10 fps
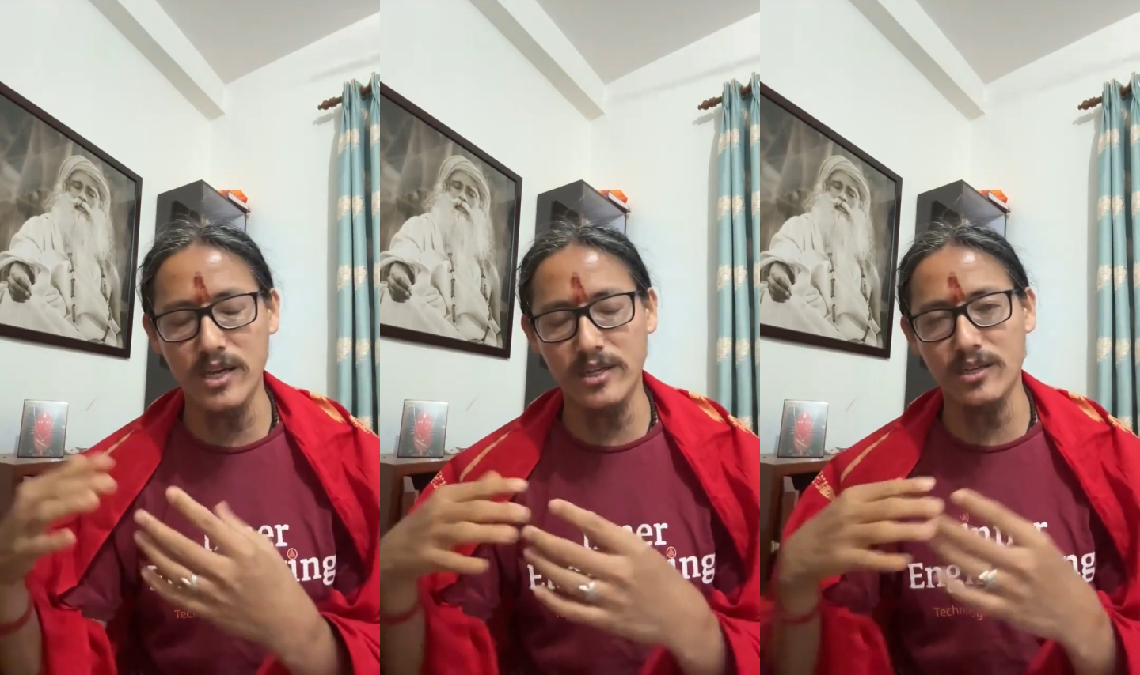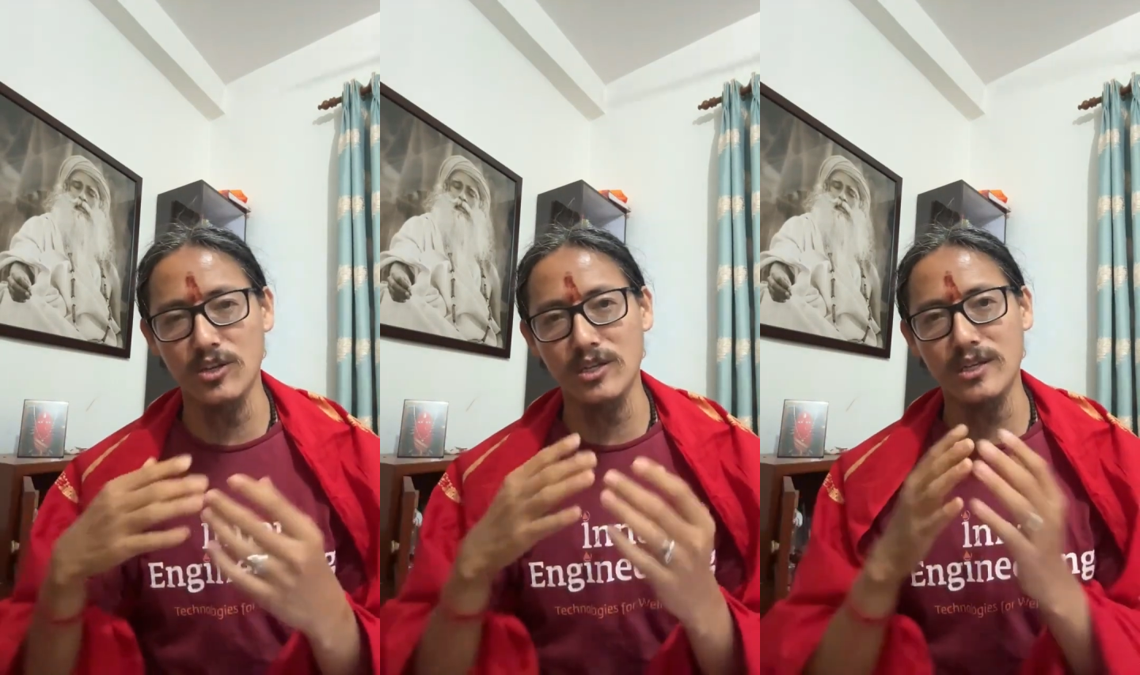
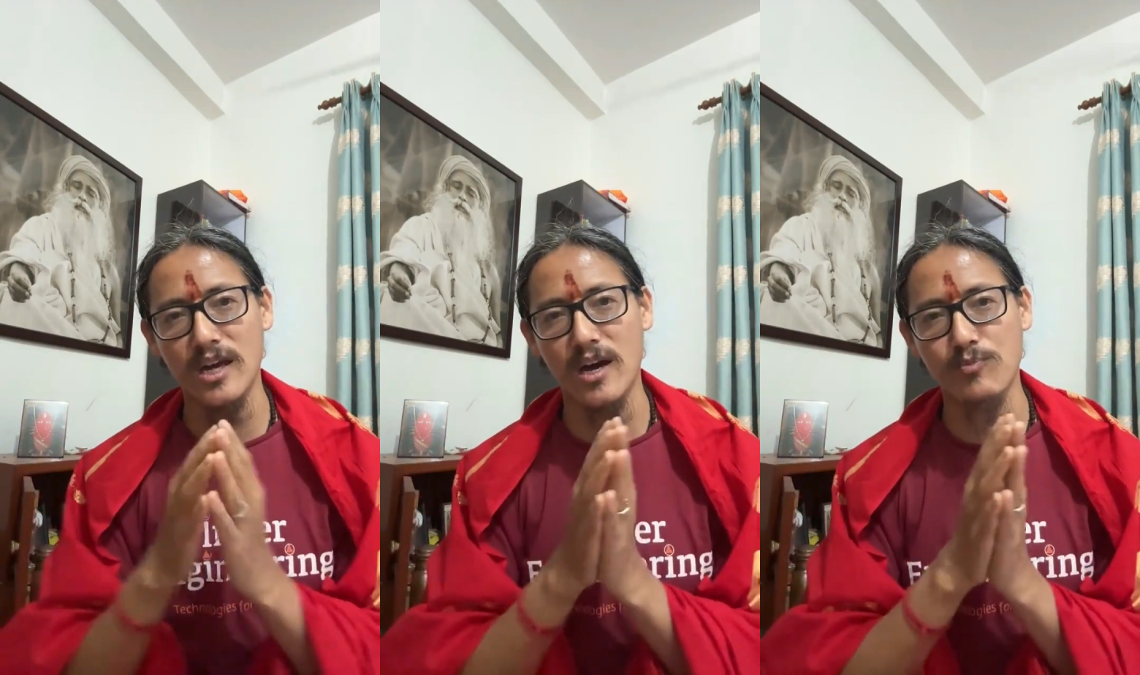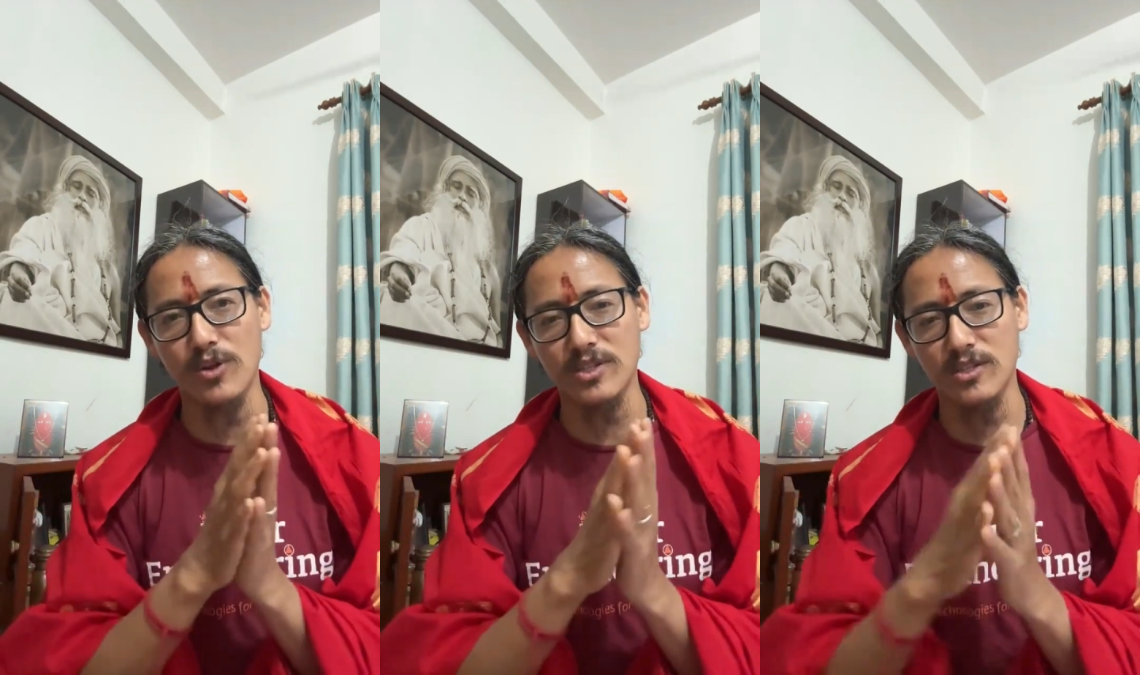that the entire
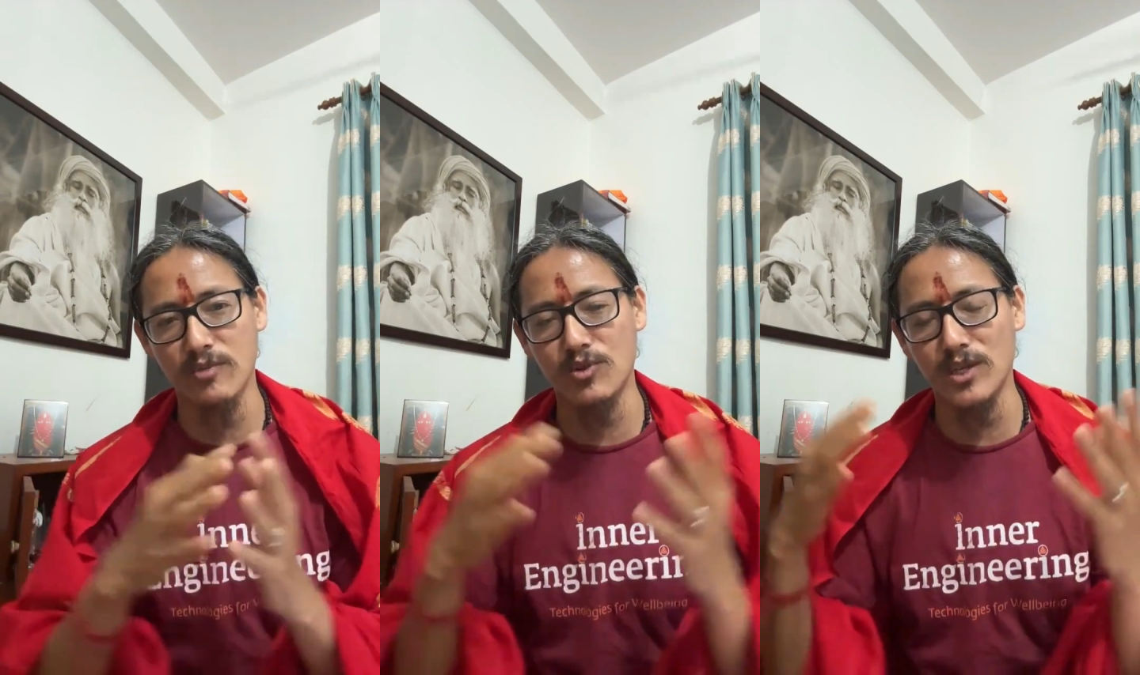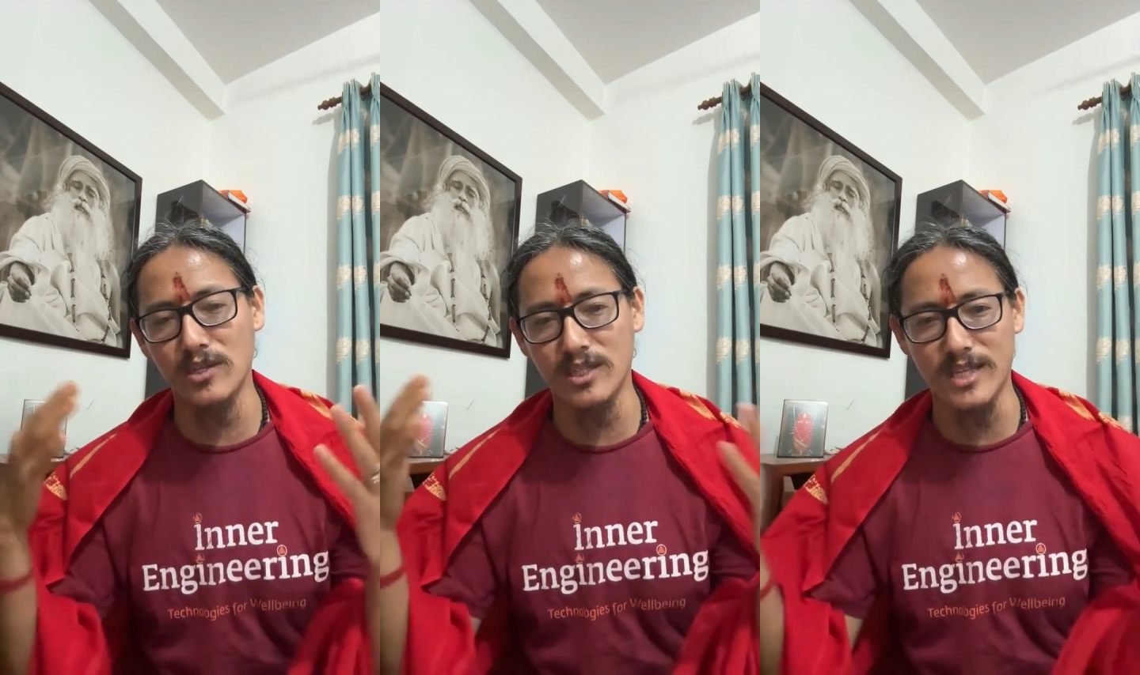process of
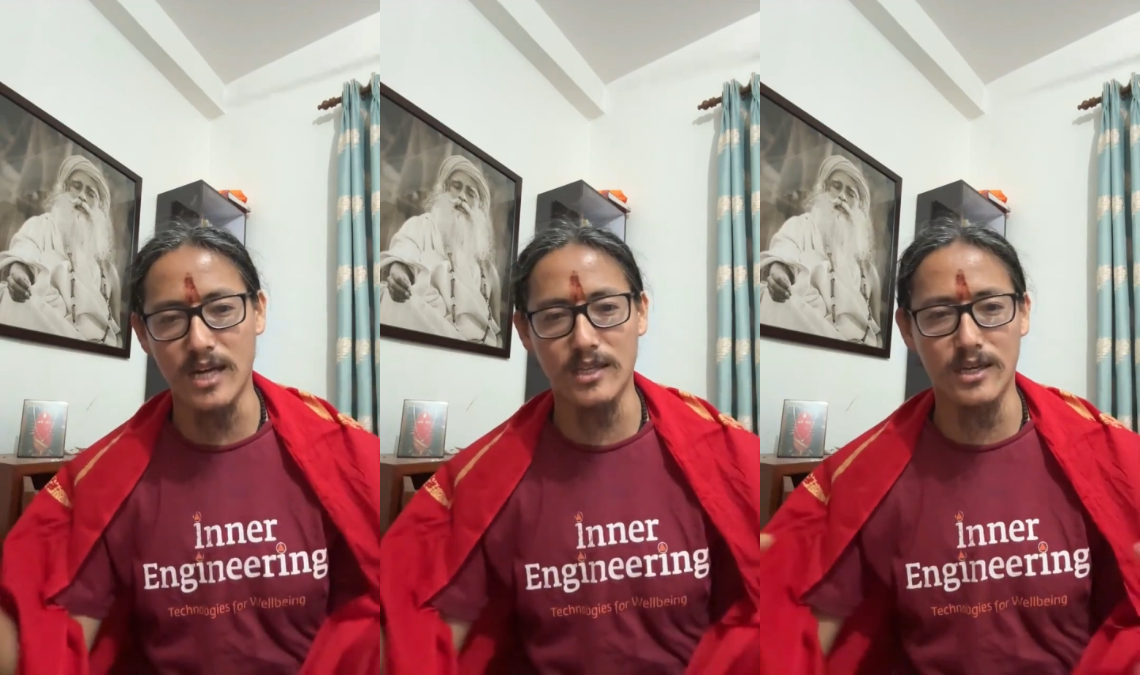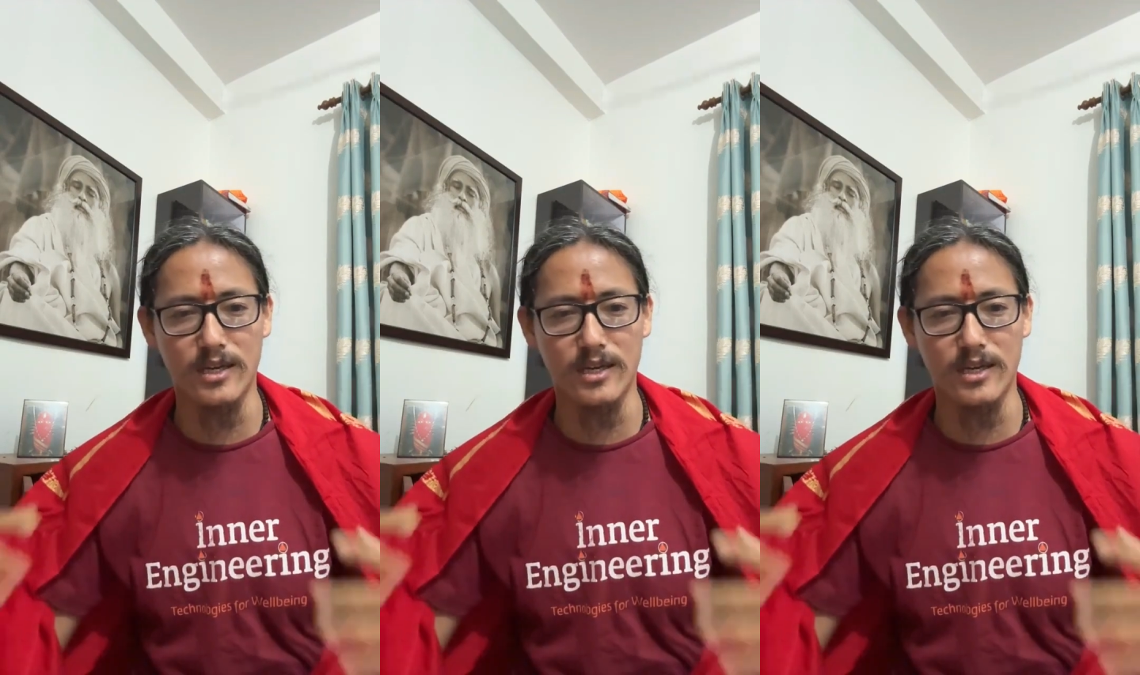doing the sadhana